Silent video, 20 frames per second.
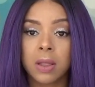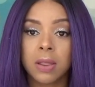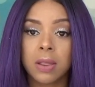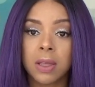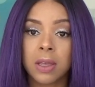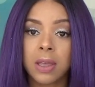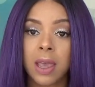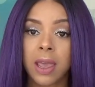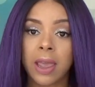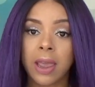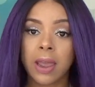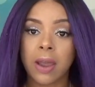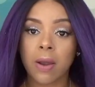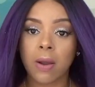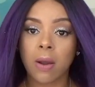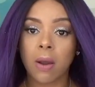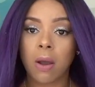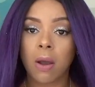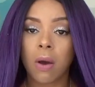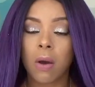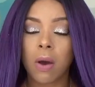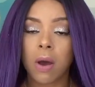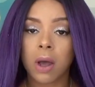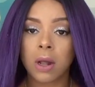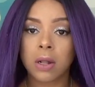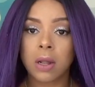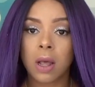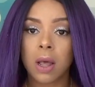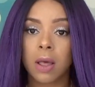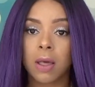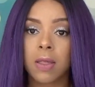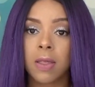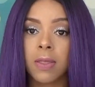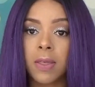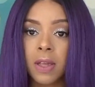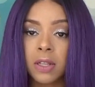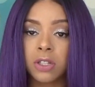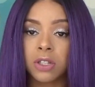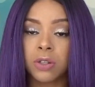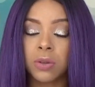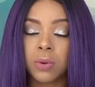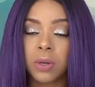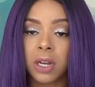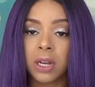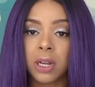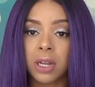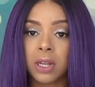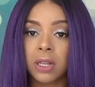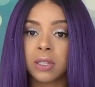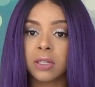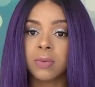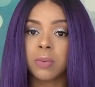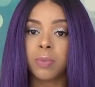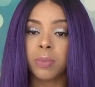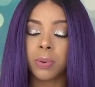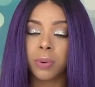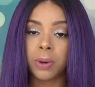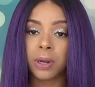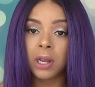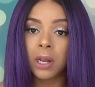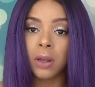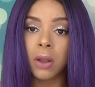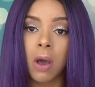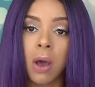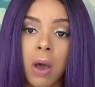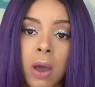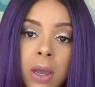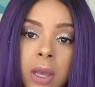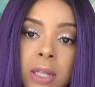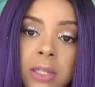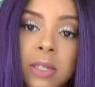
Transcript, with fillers: The hair on this unit is pretty long.